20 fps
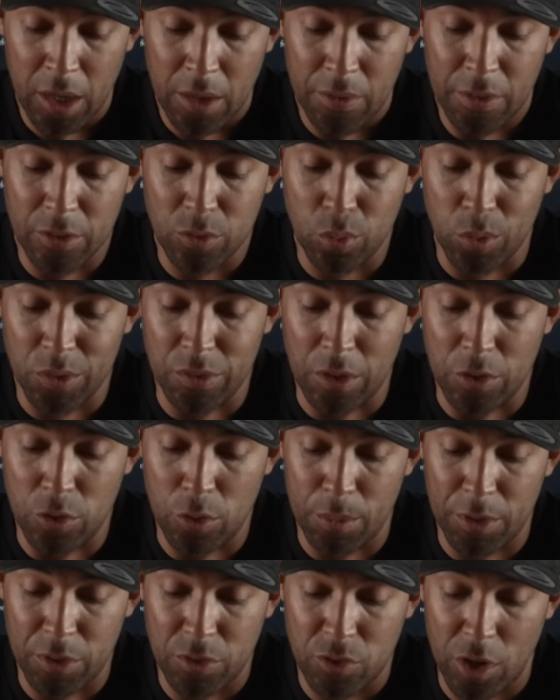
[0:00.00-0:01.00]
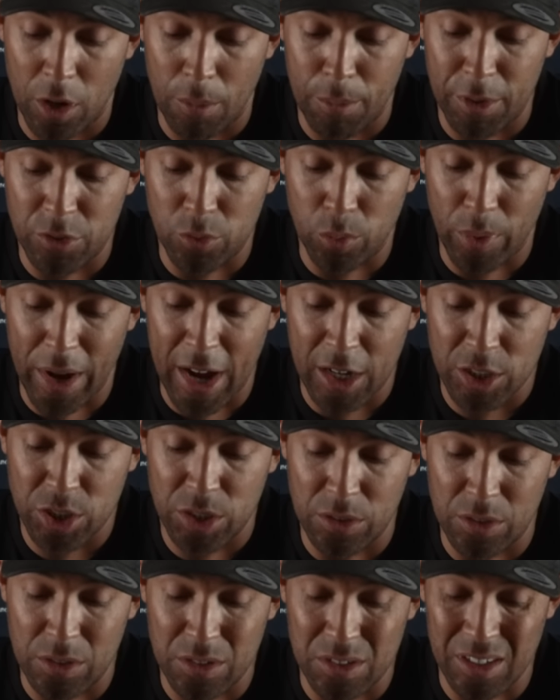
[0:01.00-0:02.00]
This was the Duma's chairman's
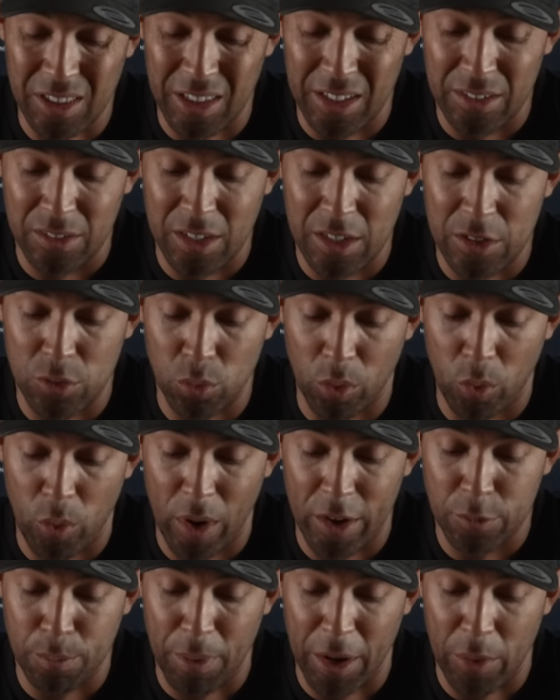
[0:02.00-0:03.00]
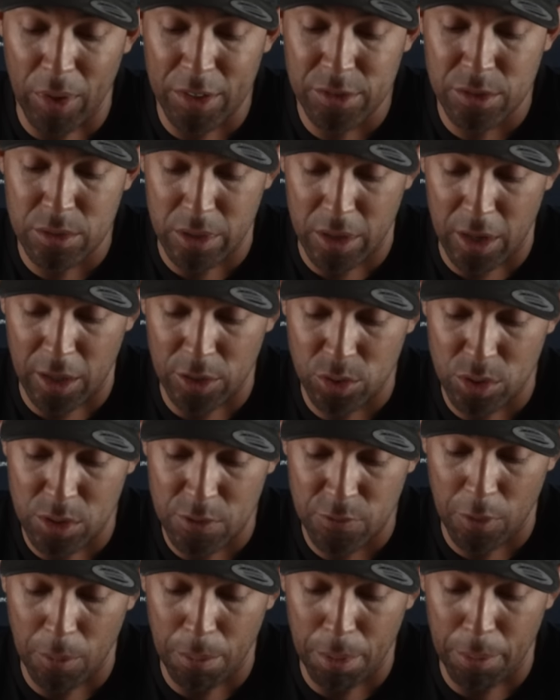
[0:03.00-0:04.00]
reaction to Zelensky's request by Western
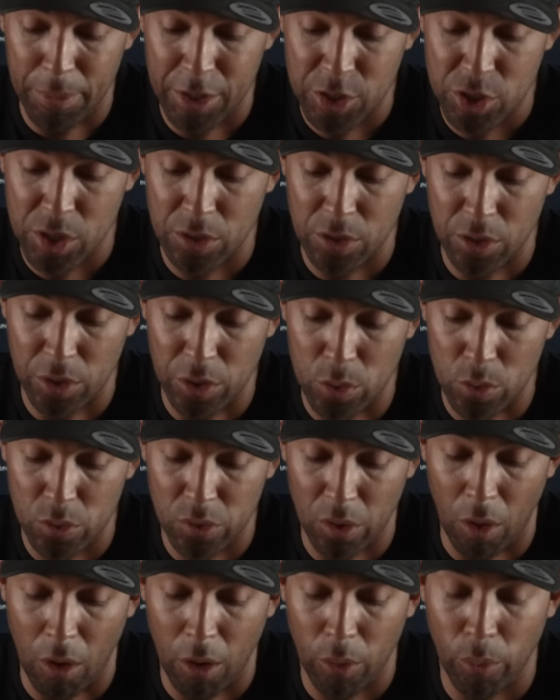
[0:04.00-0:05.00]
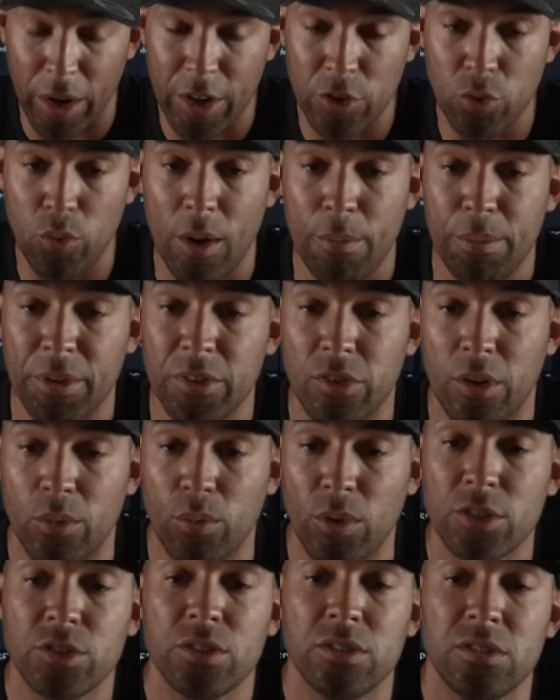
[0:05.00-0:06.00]
countries for permission to use long-range weapons on
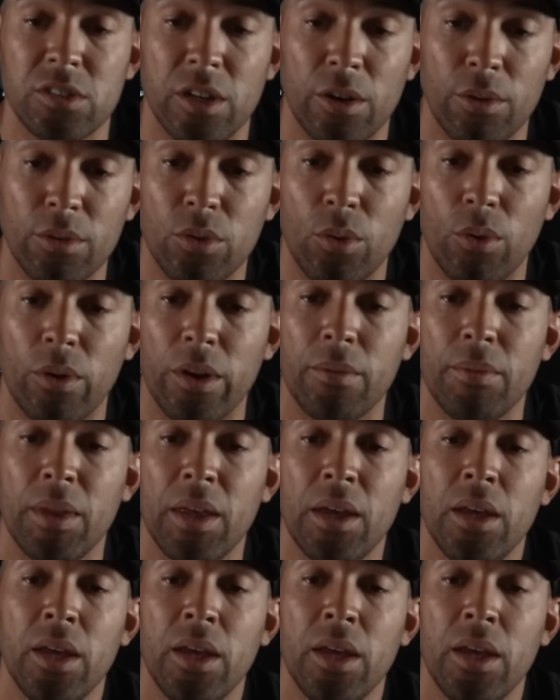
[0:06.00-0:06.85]
Russian territory.